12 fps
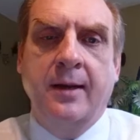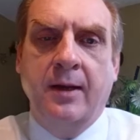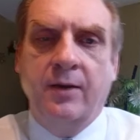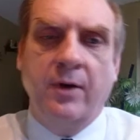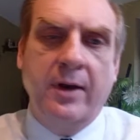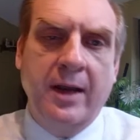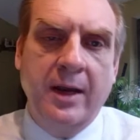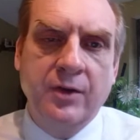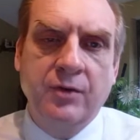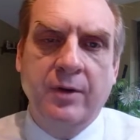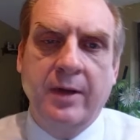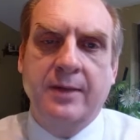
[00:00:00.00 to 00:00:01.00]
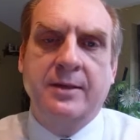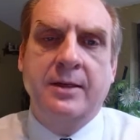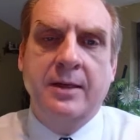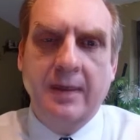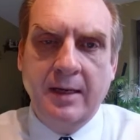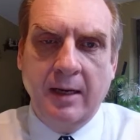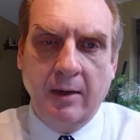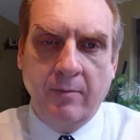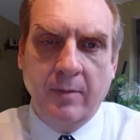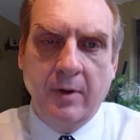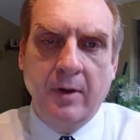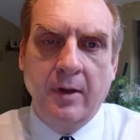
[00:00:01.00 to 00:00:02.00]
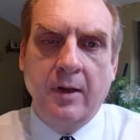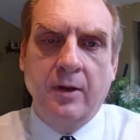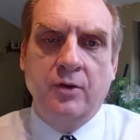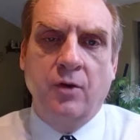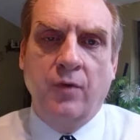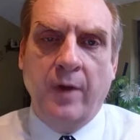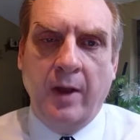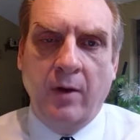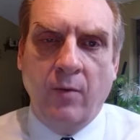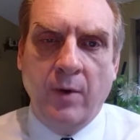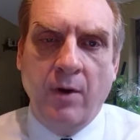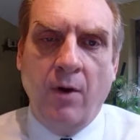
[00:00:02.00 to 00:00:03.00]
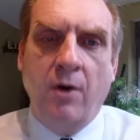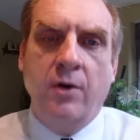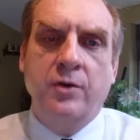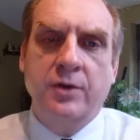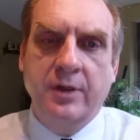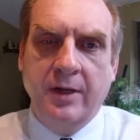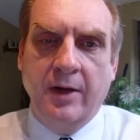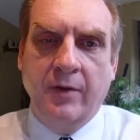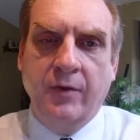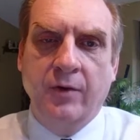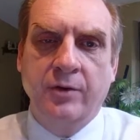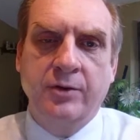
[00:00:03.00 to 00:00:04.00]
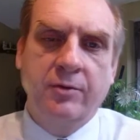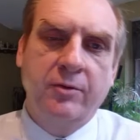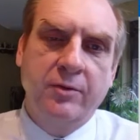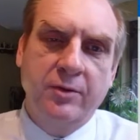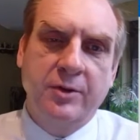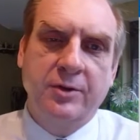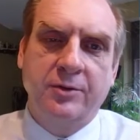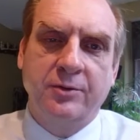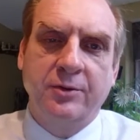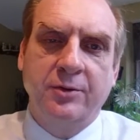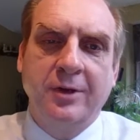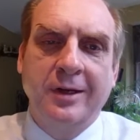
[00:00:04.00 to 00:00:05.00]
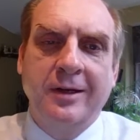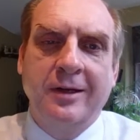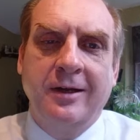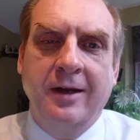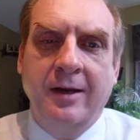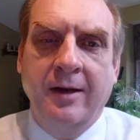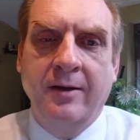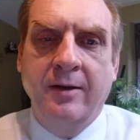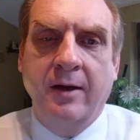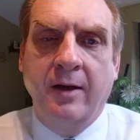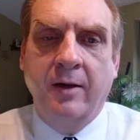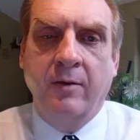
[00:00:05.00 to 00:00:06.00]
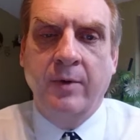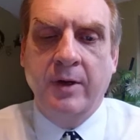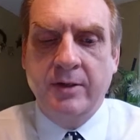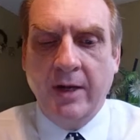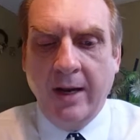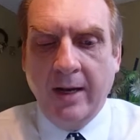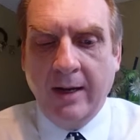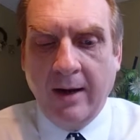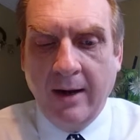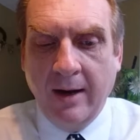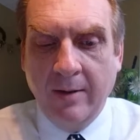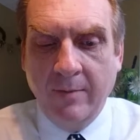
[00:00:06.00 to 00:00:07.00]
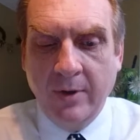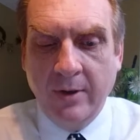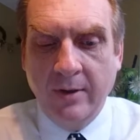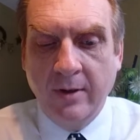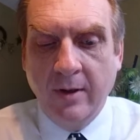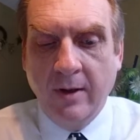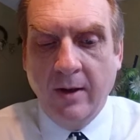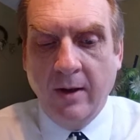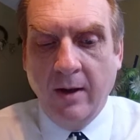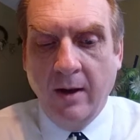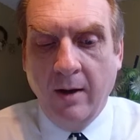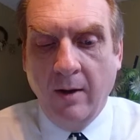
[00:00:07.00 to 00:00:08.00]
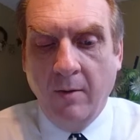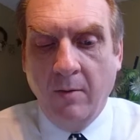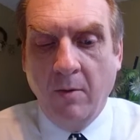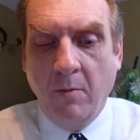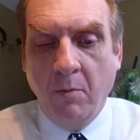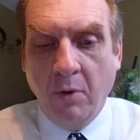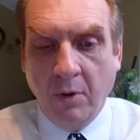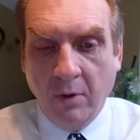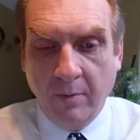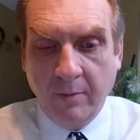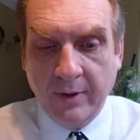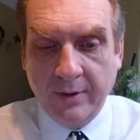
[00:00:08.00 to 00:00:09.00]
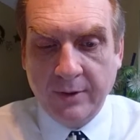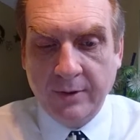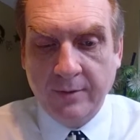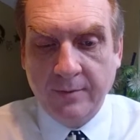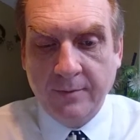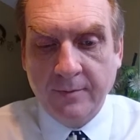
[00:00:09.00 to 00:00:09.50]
And try to answer it as a team so that we all together, shoulder to shoulder, can reach a common purpose.